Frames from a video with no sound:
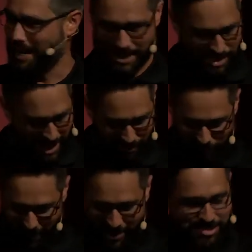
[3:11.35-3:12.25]
He's like,
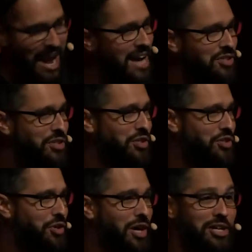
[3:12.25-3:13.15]
"Fantastic,
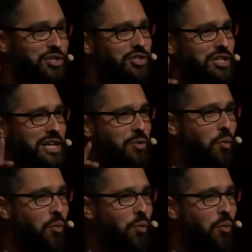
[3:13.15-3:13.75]
sir. I just need